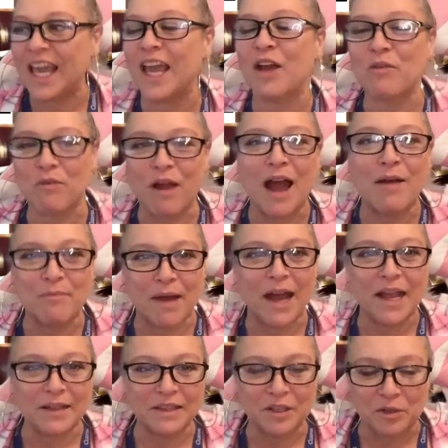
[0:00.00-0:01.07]
wrap
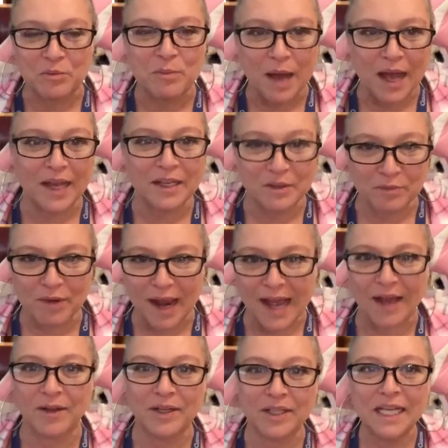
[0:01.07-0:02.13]
my little mind
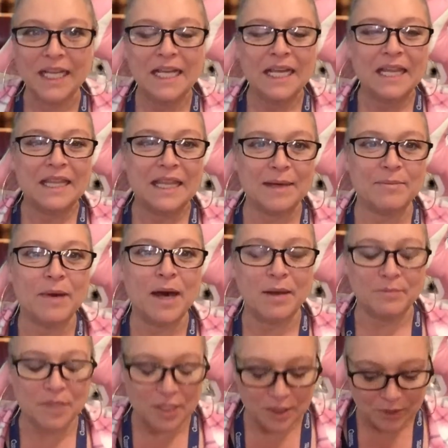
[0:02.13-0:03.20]
around that
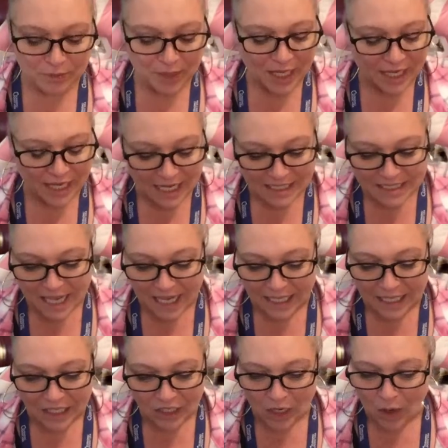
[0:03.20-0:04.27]
mom knew. And it's like,
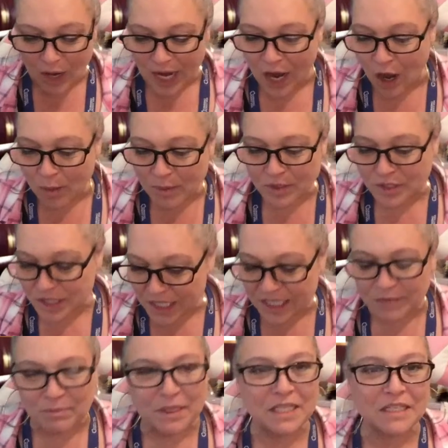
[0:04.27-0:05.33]
you know, I almost
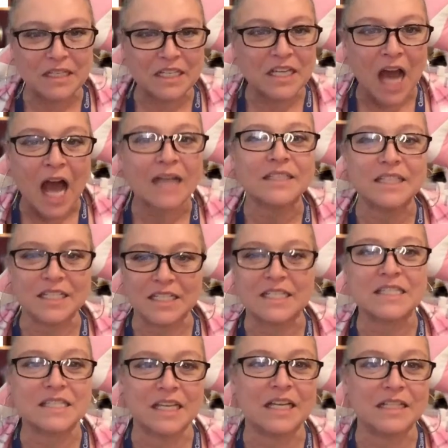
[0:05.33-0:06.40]
need to be knocked into
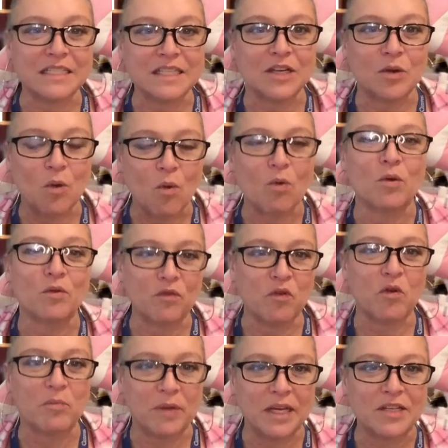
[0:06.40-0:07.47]
sense in order
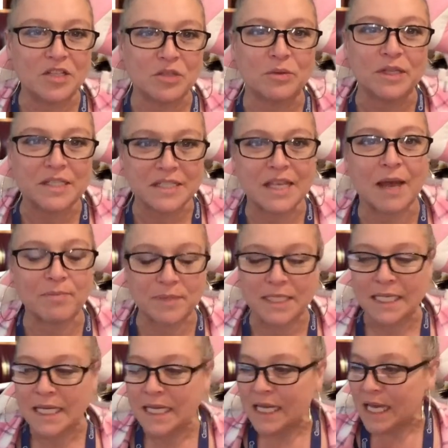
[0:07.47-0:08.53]
for me to accept
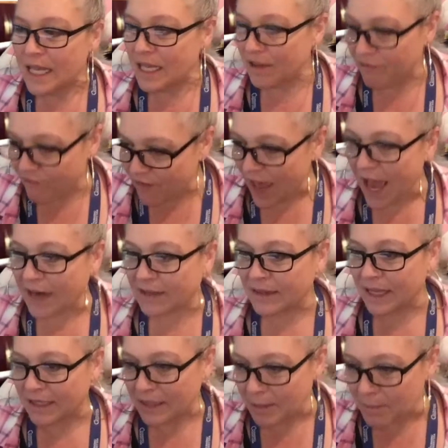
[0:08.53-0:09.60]
the fact
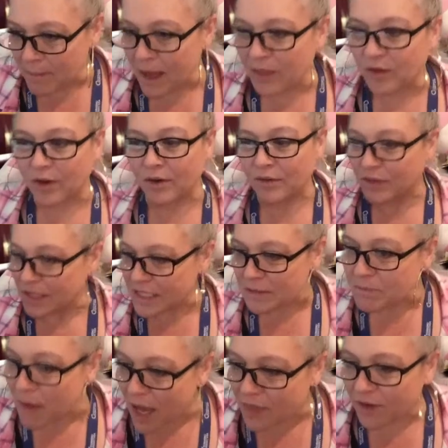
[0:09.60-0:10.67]
that the mother, this
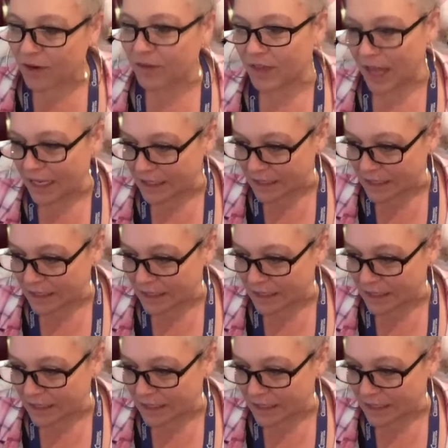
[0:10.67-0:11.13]
mother that